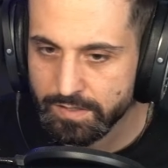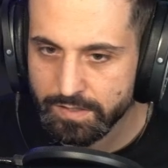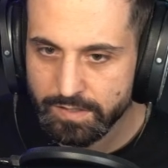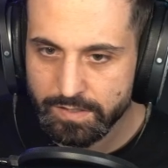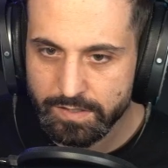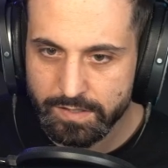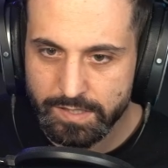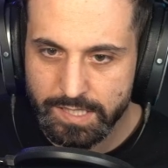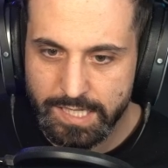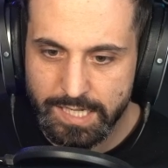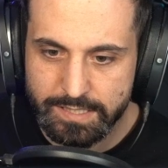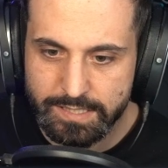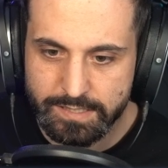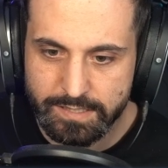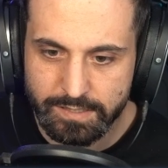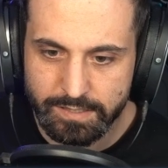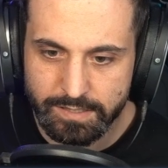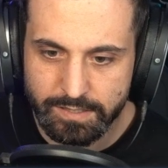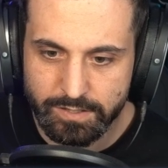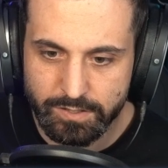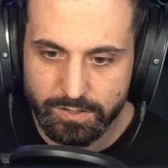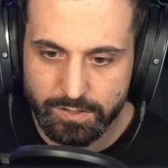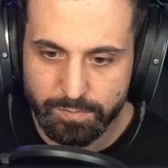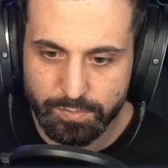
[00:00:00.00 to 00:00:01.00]
That's a
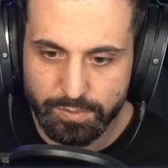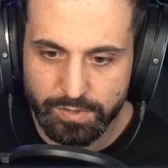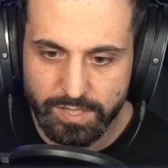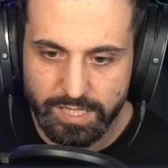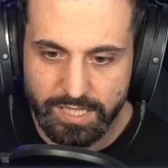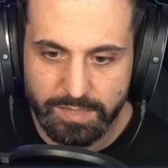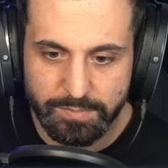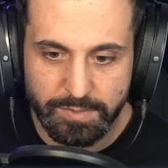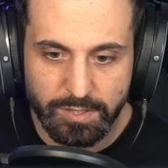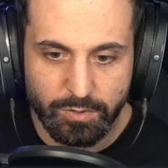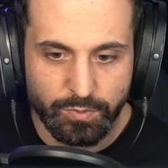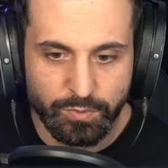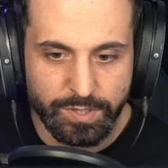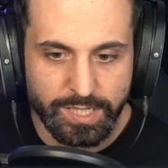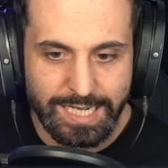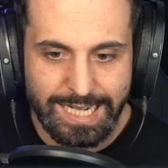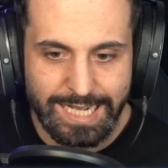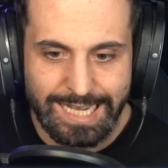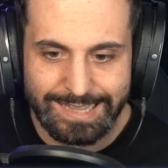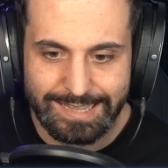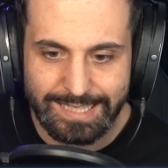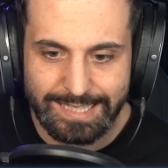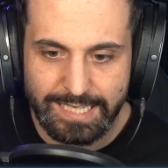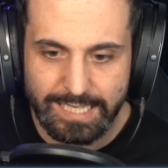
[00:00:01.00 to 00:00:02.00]
good play, but we
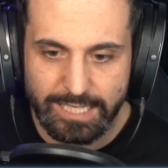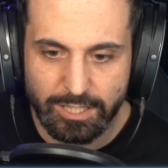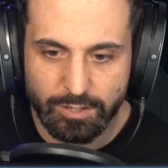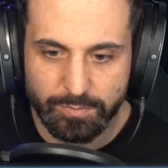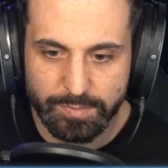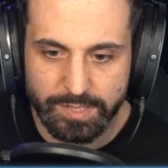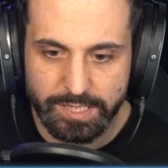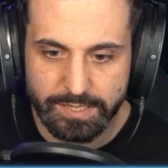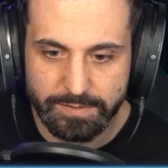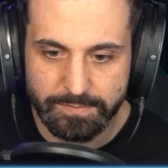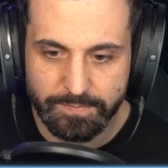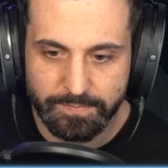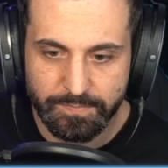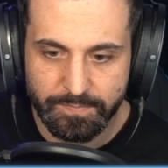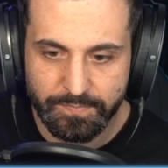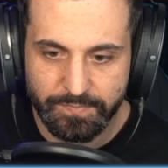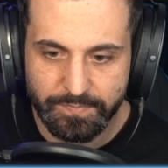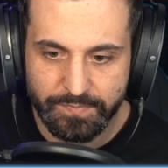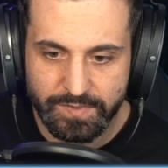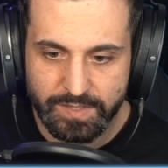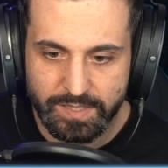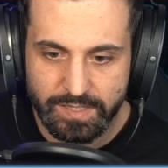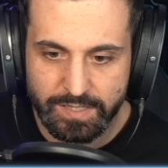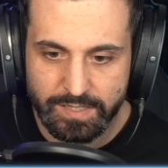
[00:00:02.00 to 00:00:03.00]
got the helmet.
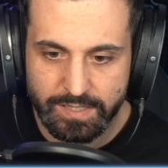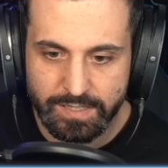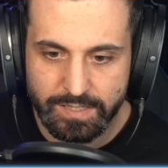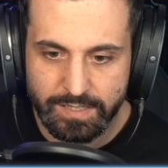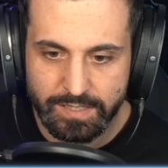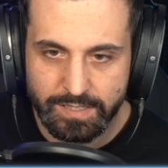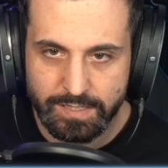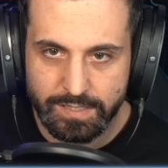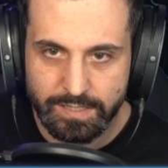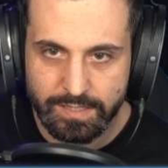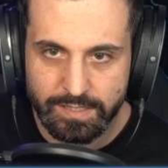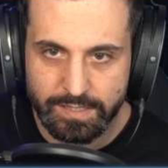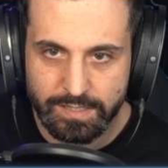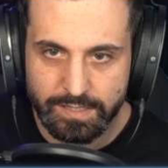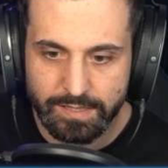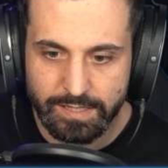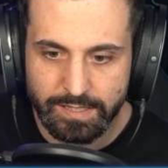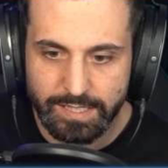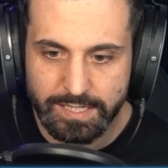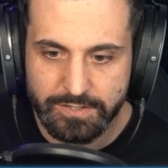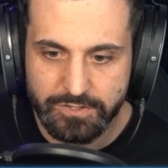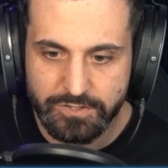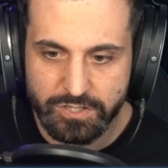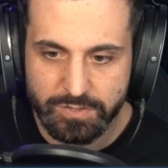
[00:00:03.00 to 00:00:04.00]

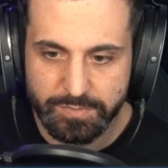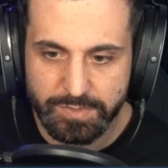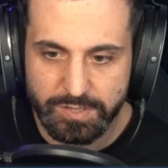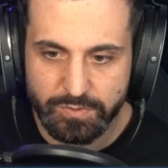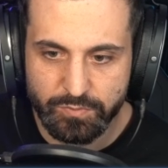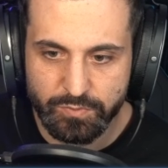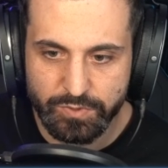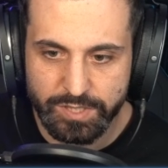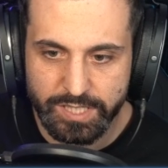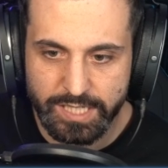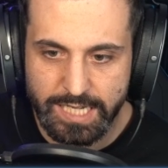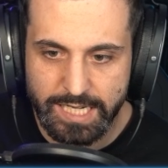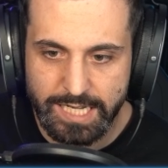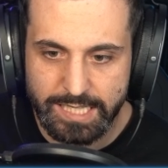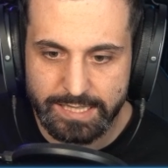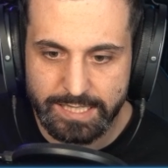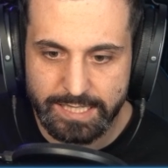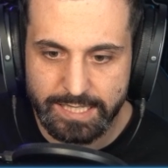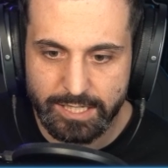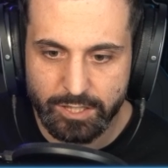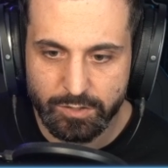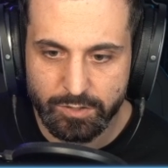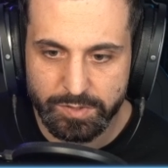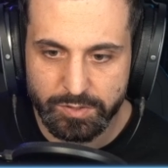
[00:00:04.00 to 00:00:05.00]
Ladies and gentlemen, we got the
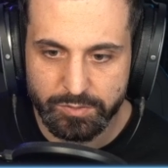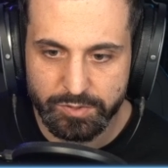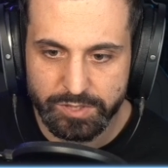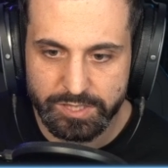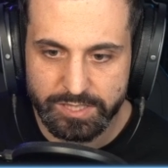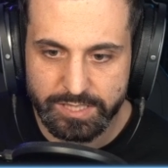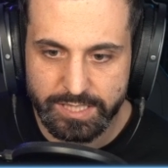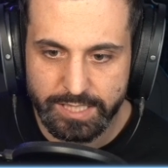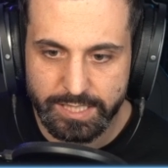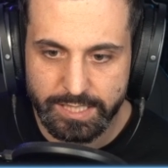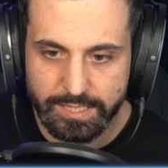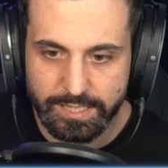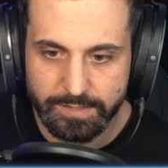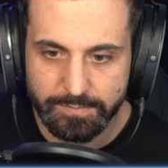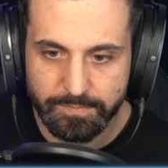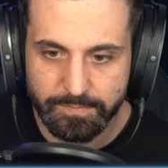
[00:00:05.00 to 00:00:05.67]
helmet. We did it.